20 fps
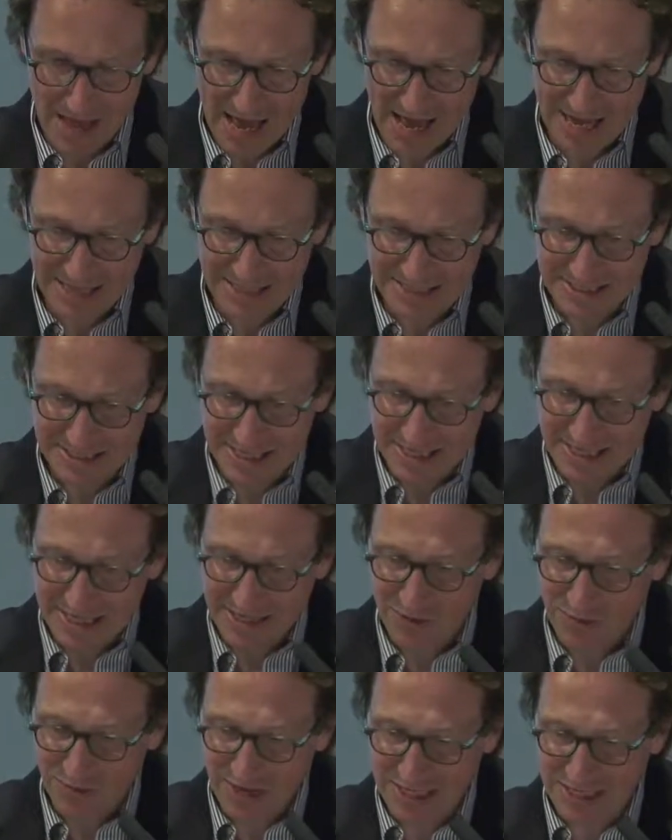As
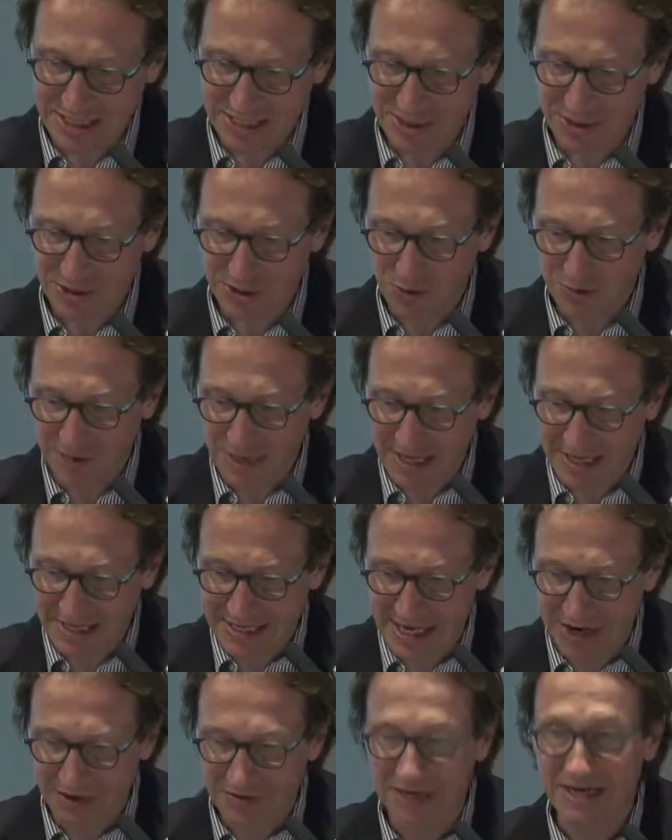the Western
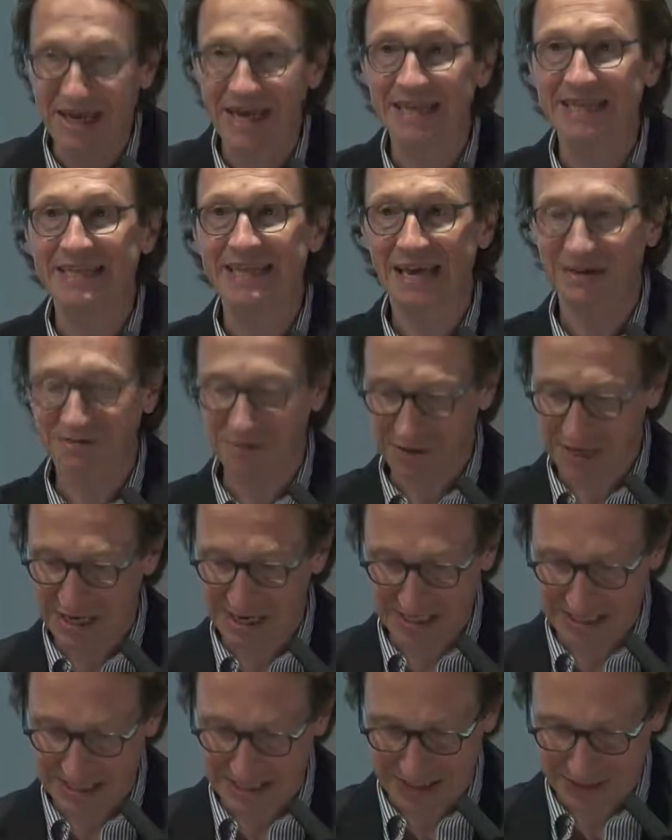humanitarian endeavor
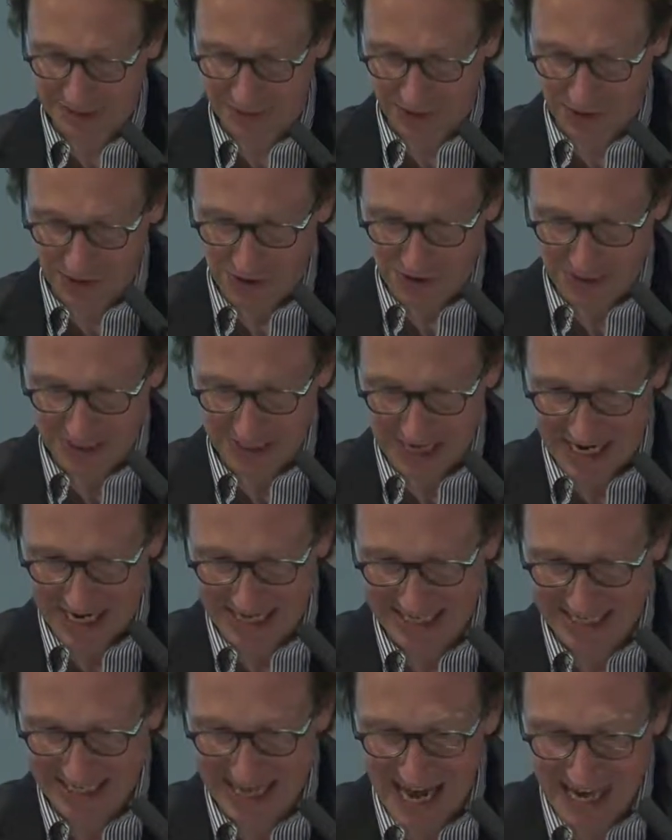is, of course, a
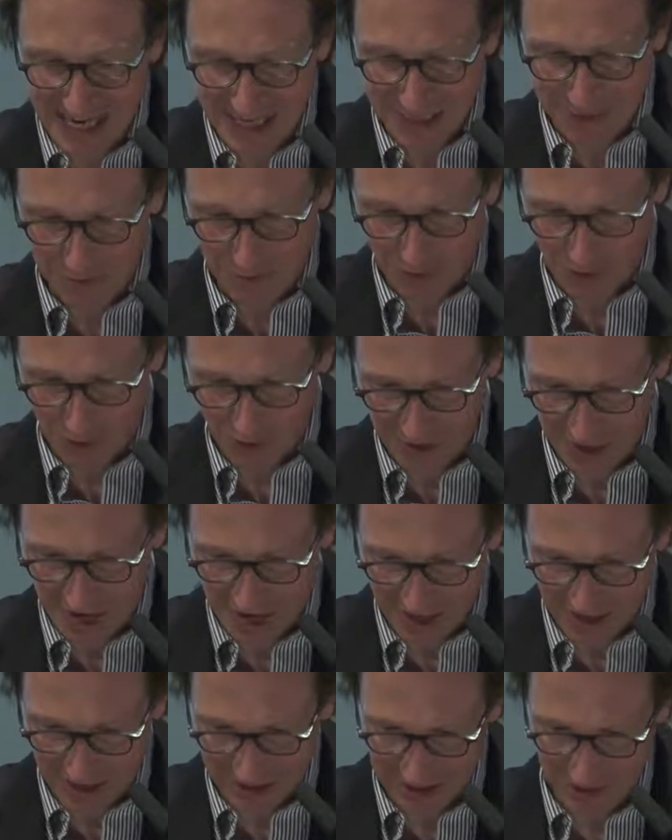side
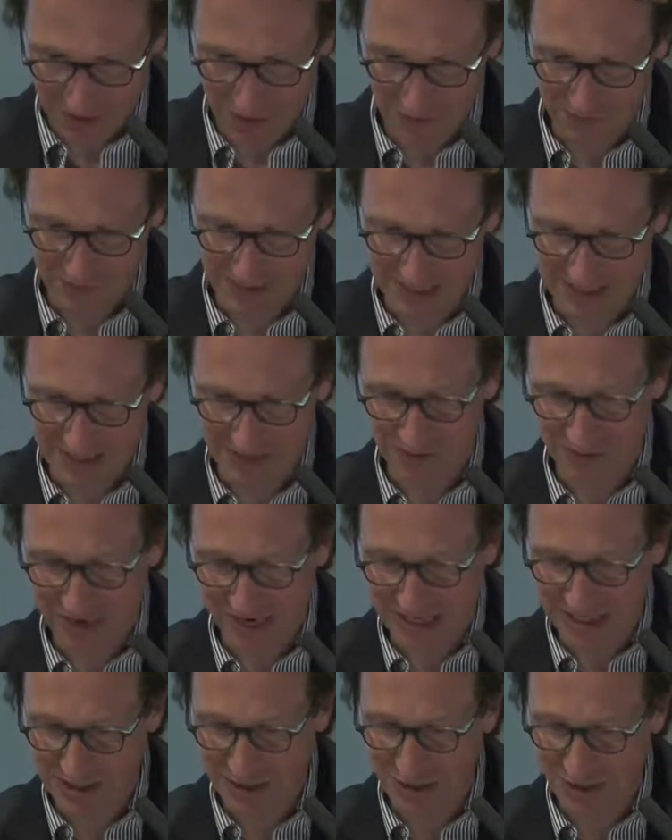product of this
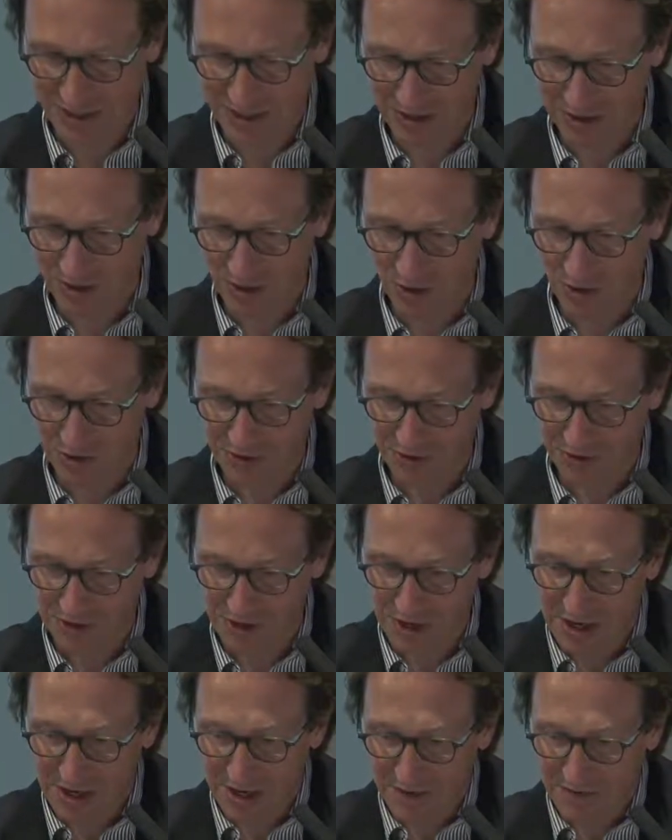Wilsonian order,
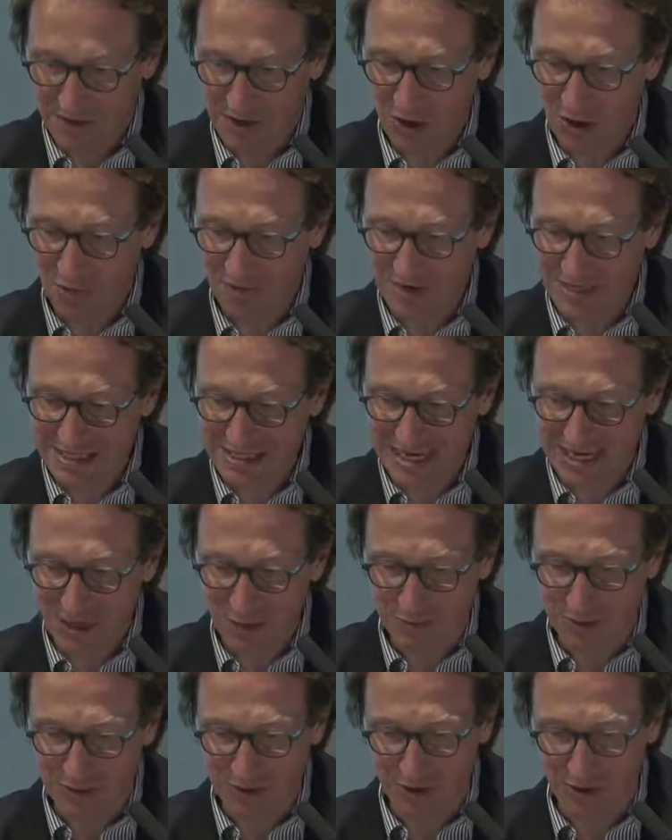we obviously
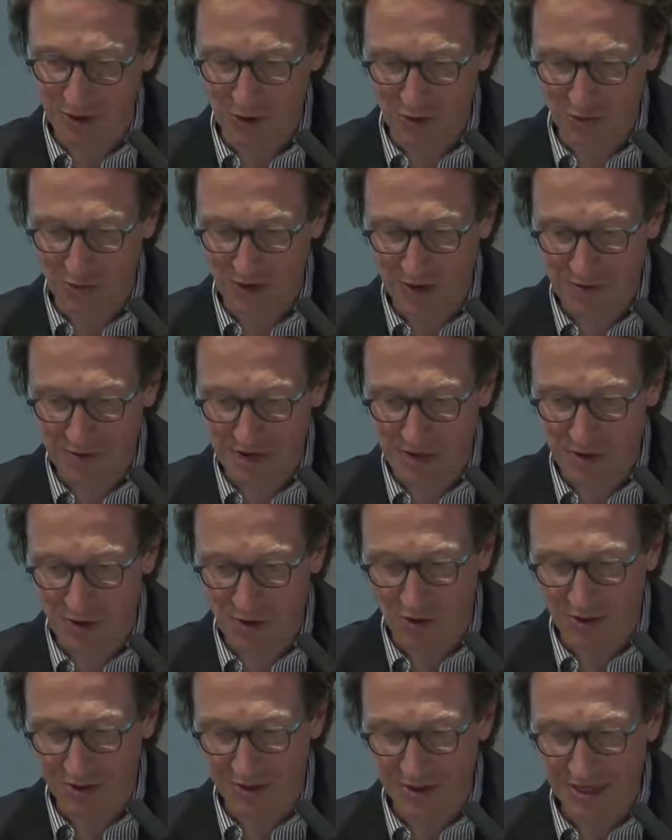observe a
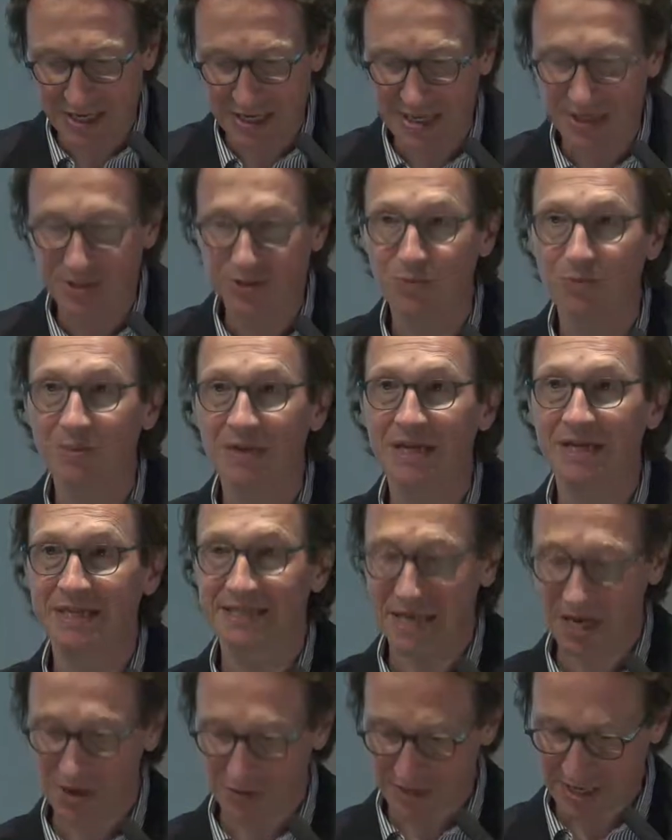reorder in the
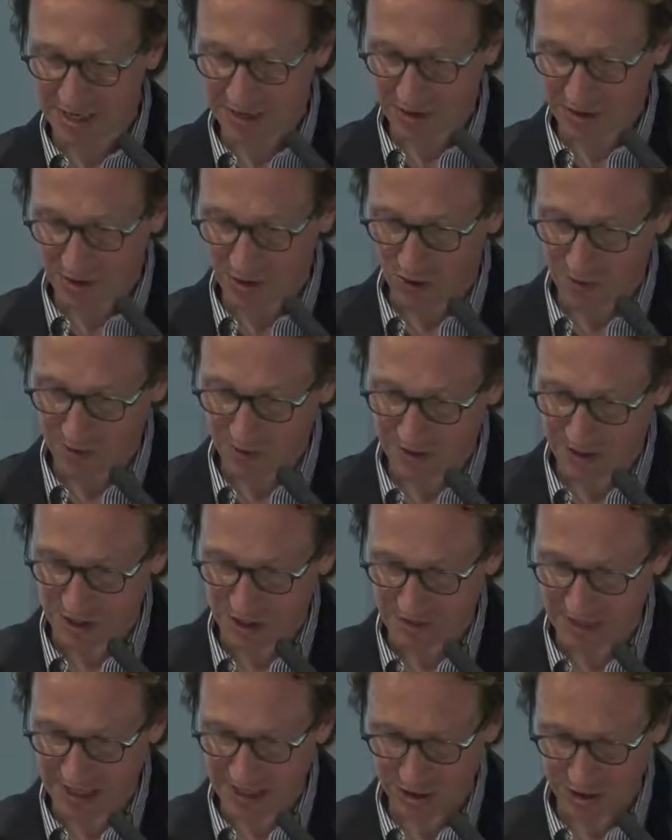humanitarian
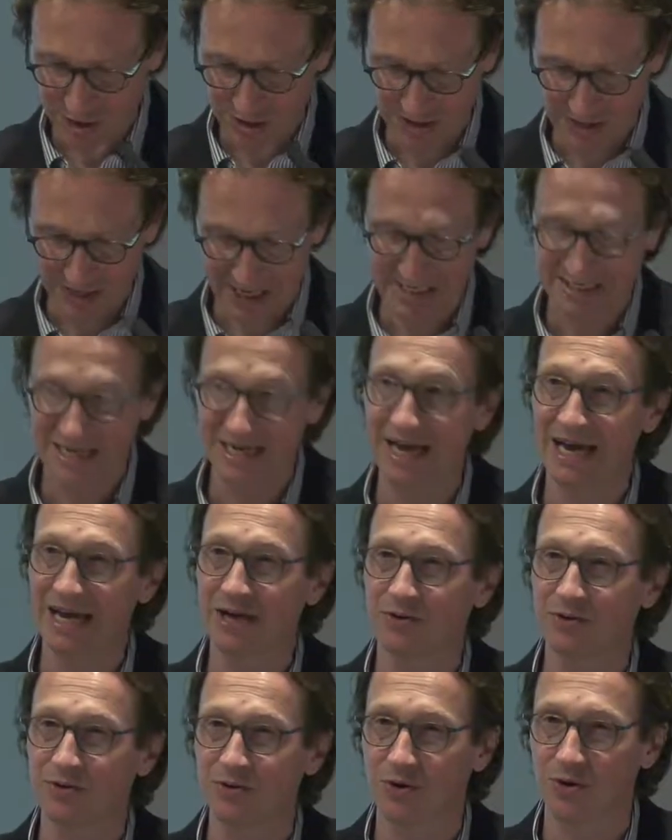configuration, as I
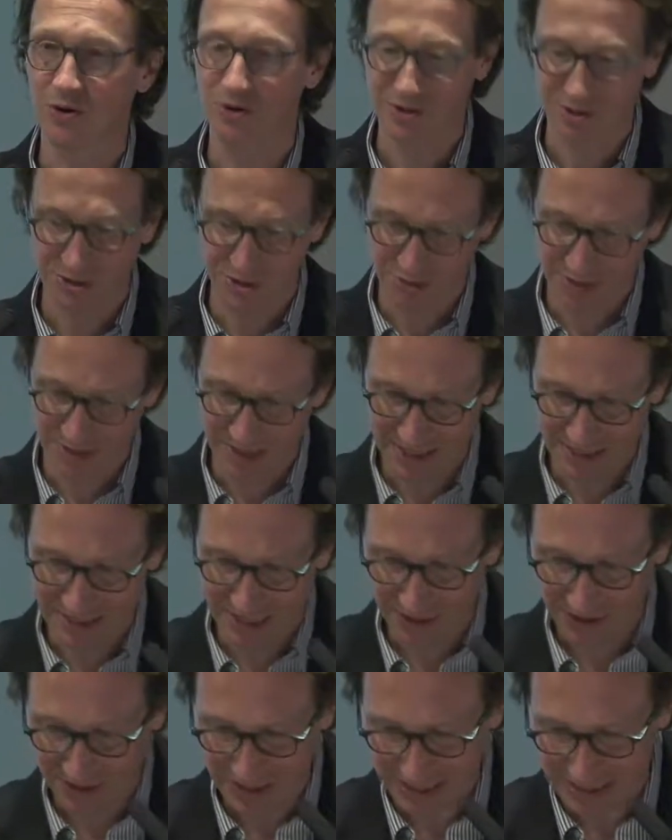like to call the
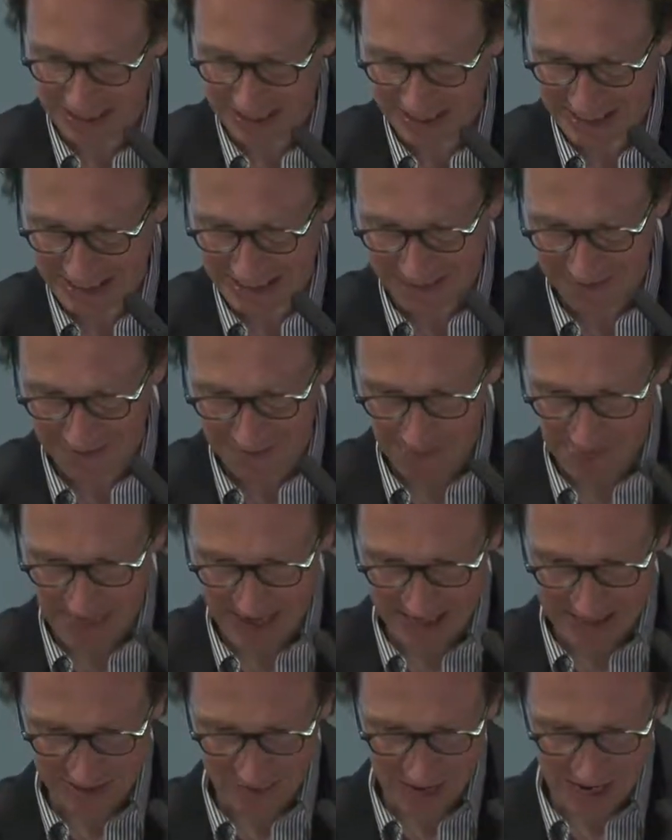humanitarian system
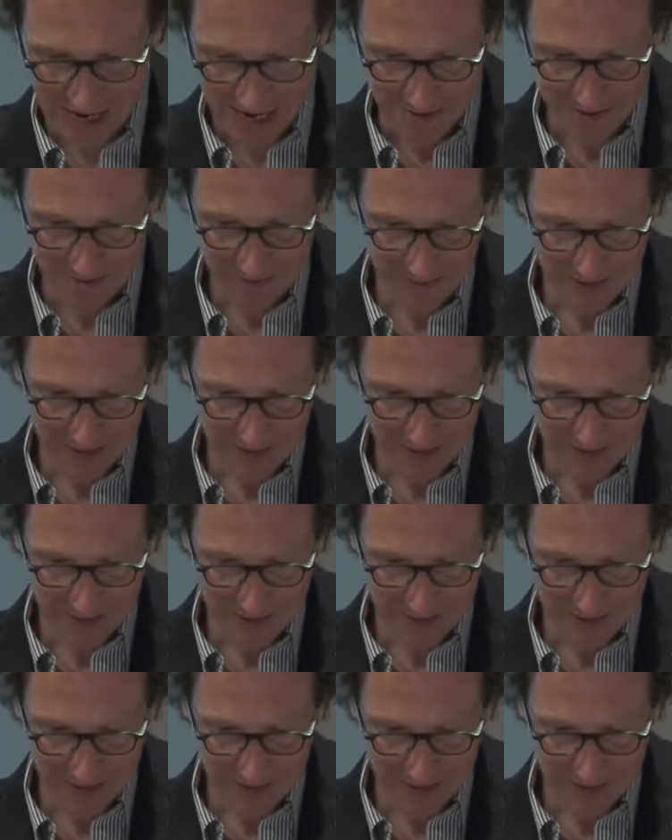as well.